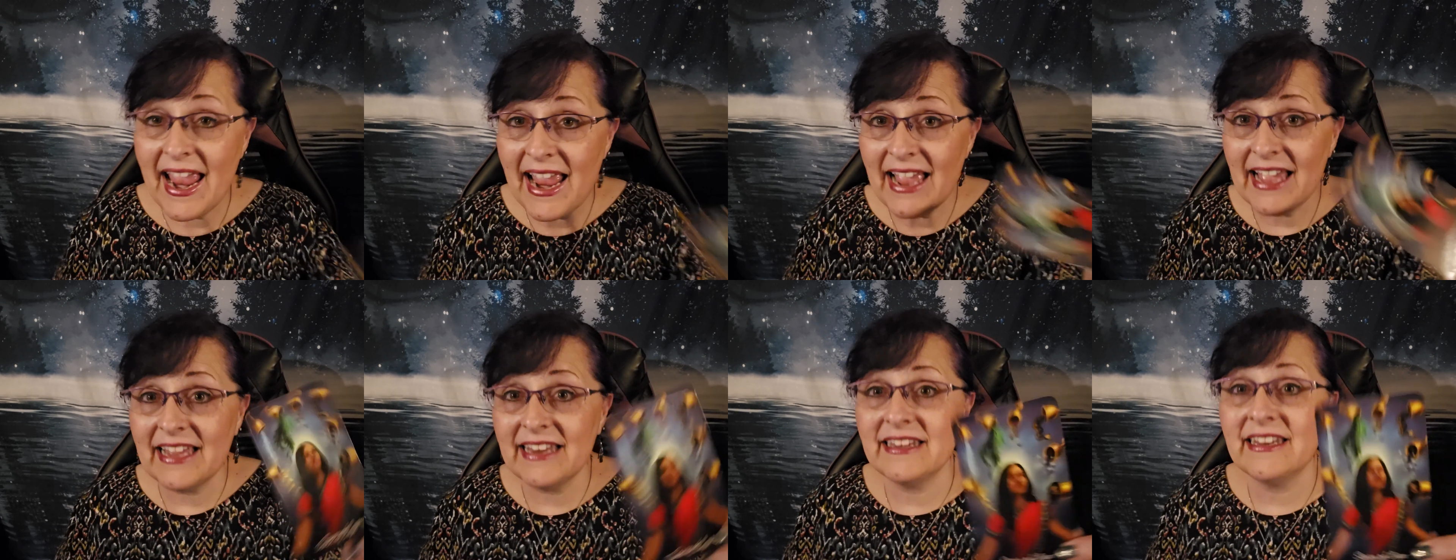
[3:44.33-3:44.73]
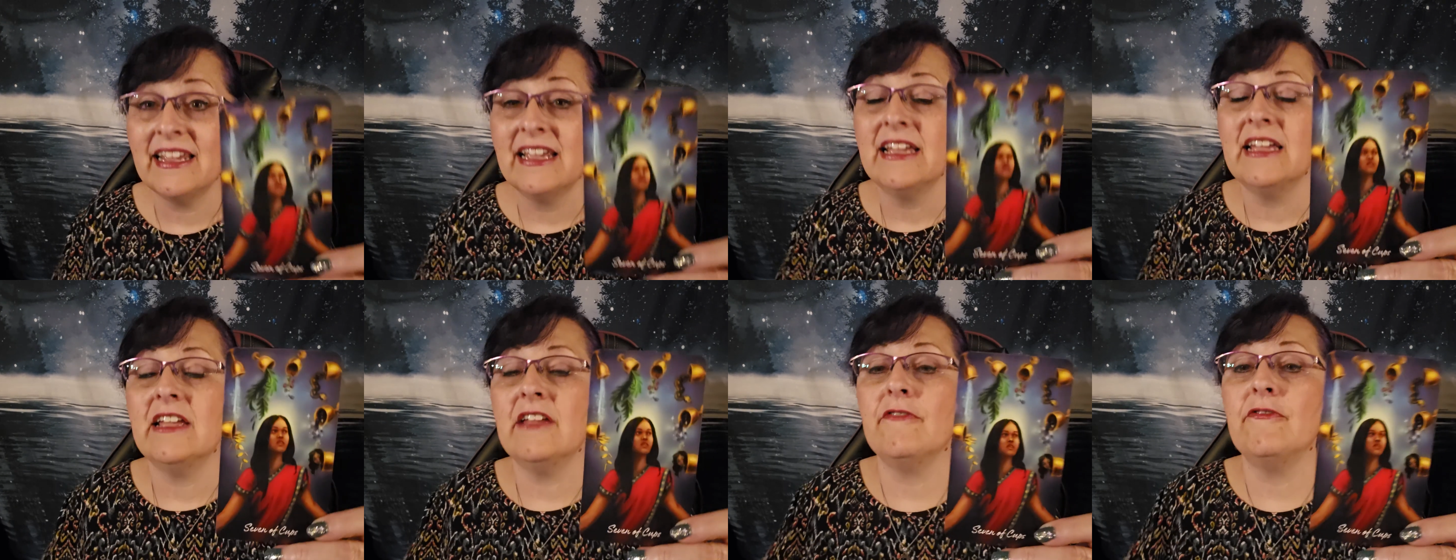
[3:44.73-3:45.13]
And
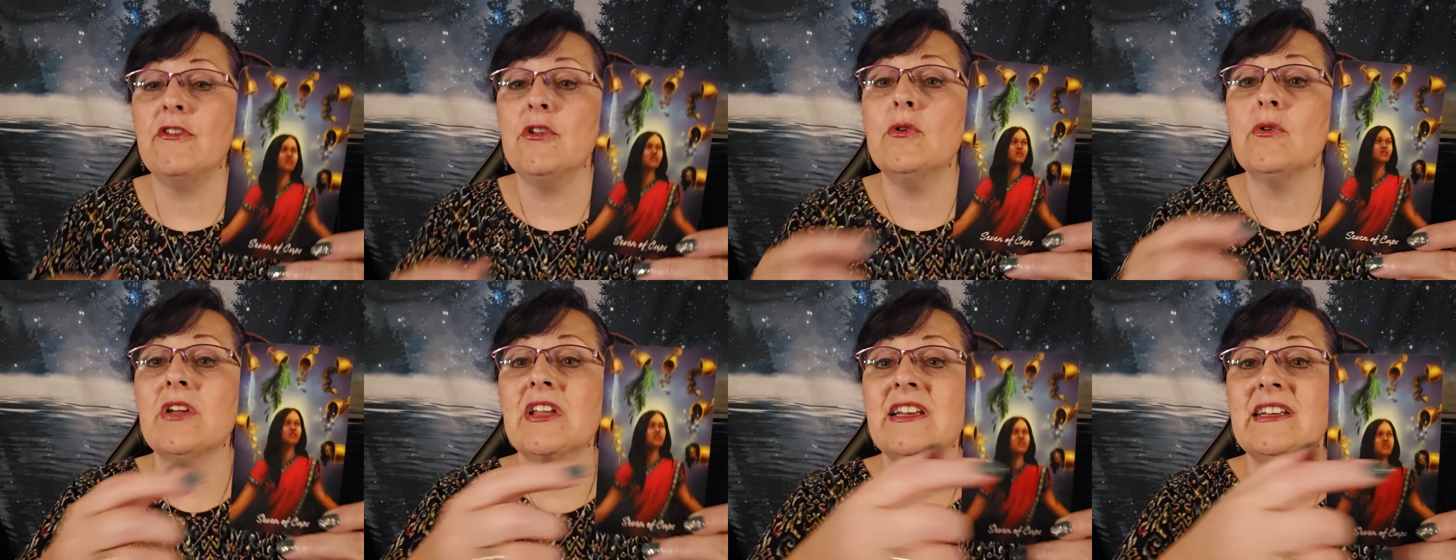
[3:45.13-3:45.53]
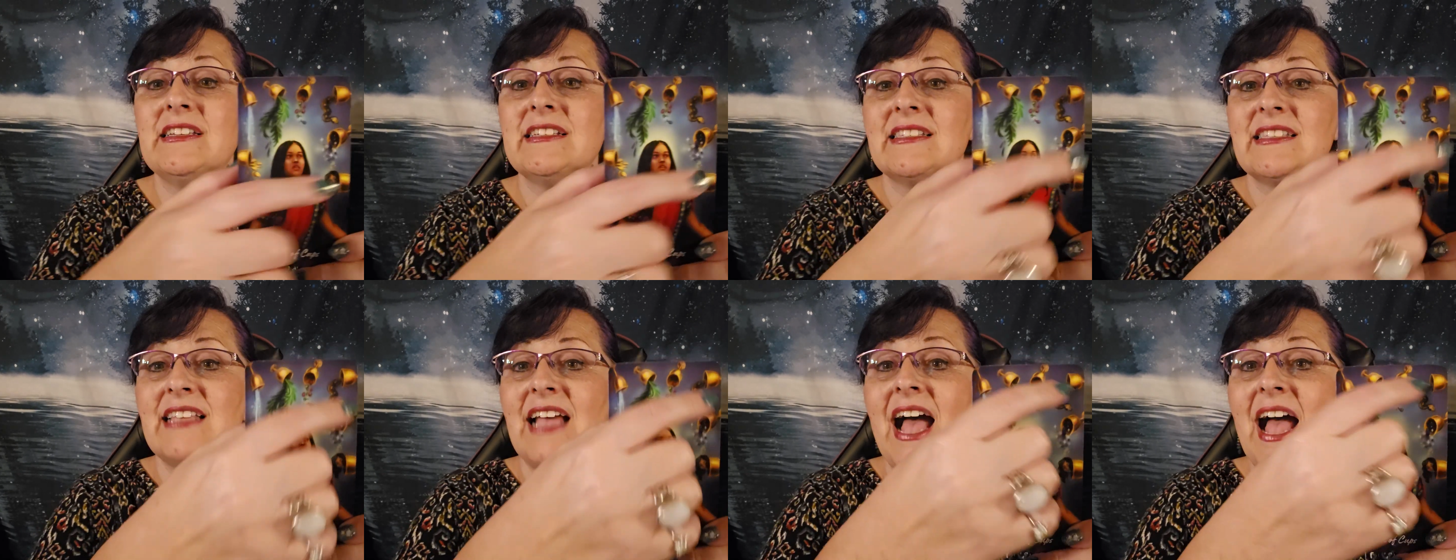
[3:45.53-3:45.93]
if you can
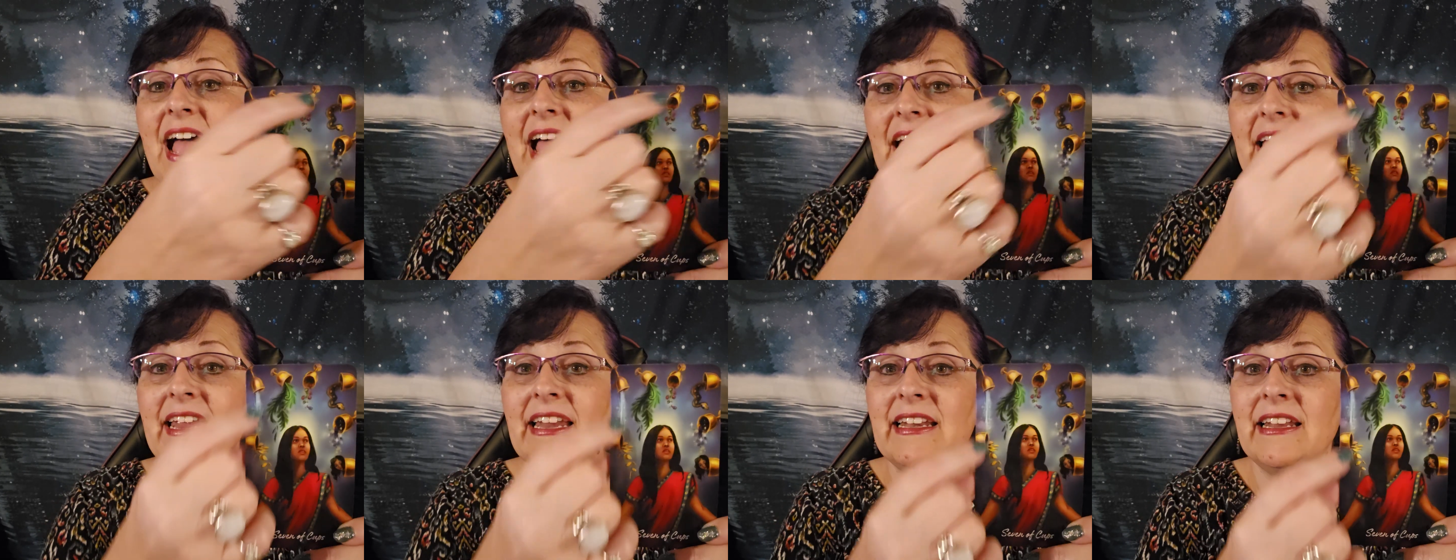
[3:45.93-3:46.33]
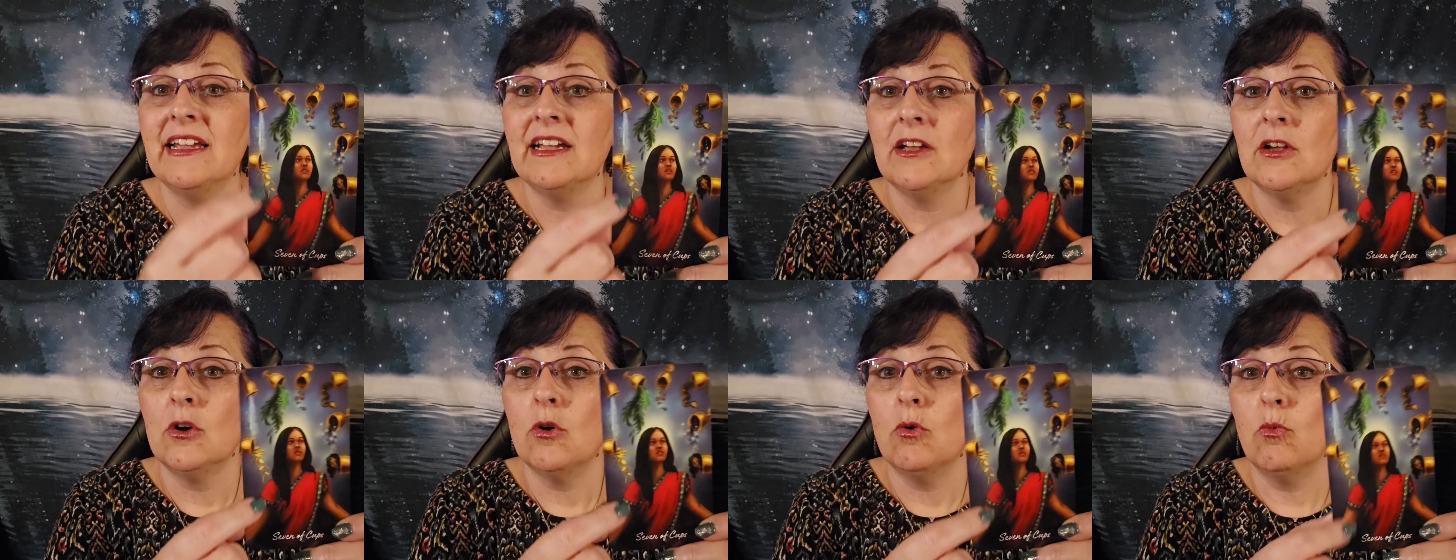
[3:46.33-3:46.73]
decide